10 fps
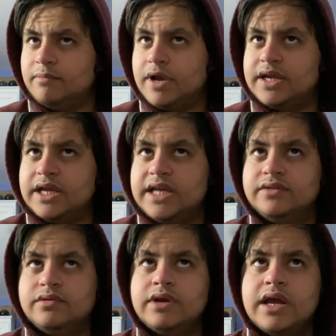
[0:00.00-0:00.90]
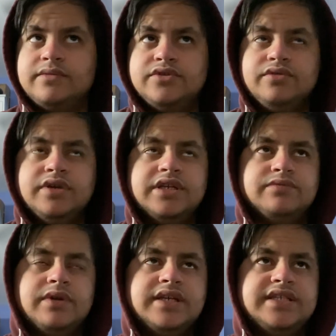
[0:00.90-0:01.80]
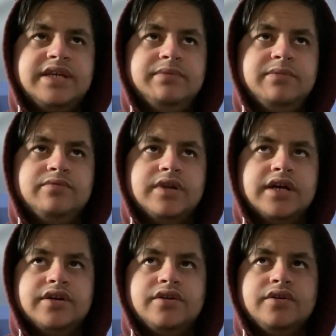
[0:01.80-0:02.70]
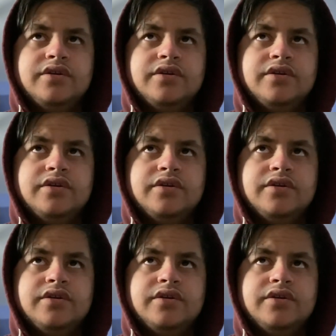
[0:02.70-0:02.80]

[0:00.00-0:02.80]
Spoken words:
I see people like